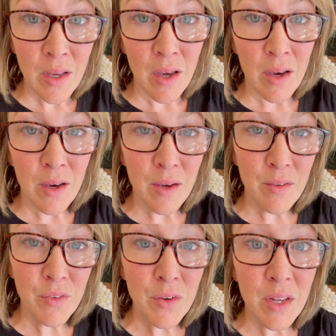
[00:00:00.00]
Uh,
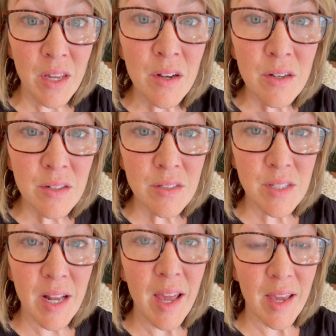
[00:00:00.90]
if you're here
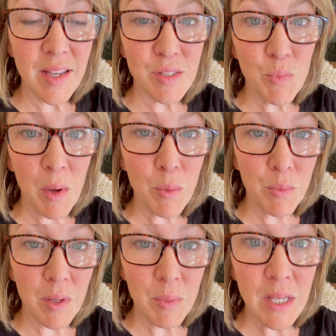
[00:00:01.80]
today, it's
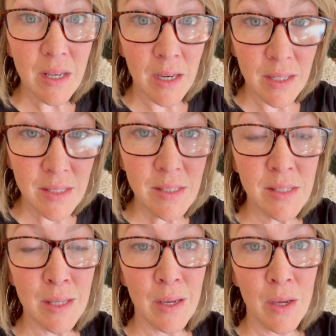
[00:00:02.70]
probably
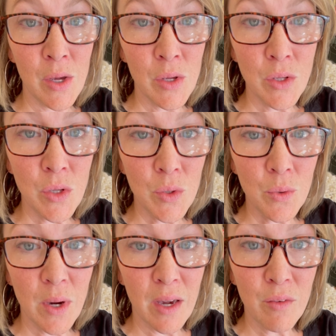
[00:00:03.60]
because
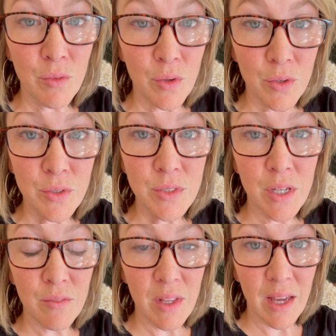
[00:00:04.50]
you have learned
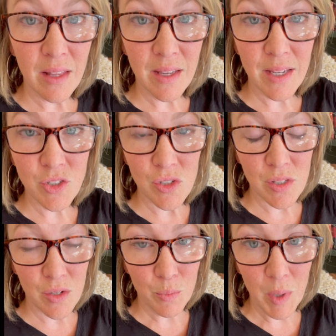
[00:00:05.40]
of the allegations
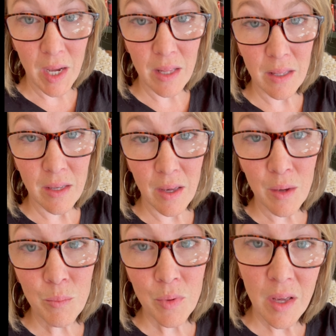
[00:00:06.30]
that are piling
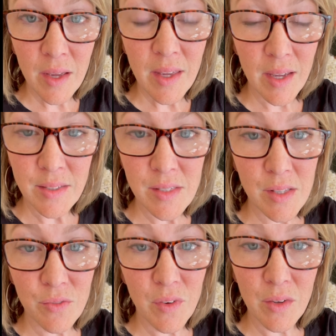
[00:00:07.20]
up against
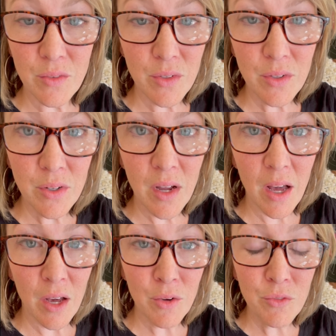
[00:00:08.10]
the founder
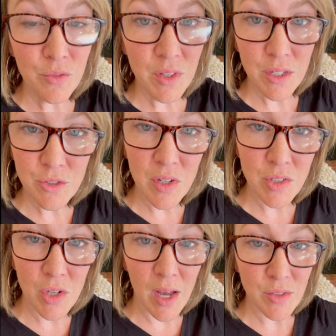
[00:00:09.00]
of the
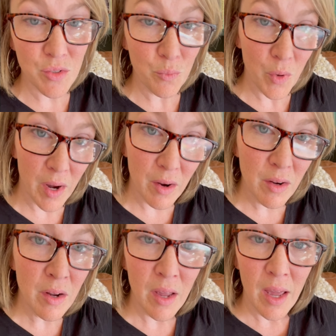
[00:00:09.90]
International House of
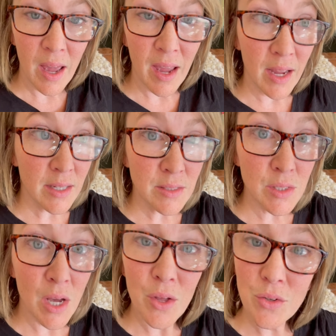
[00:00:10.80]
Prayer
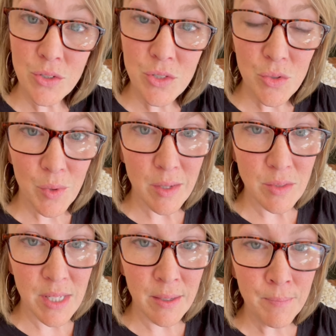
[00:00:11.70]
and others around
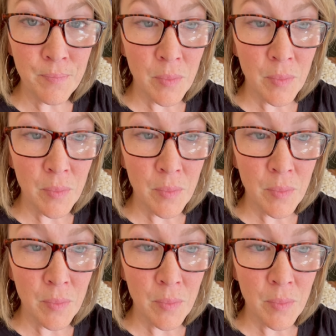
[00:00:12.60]
him.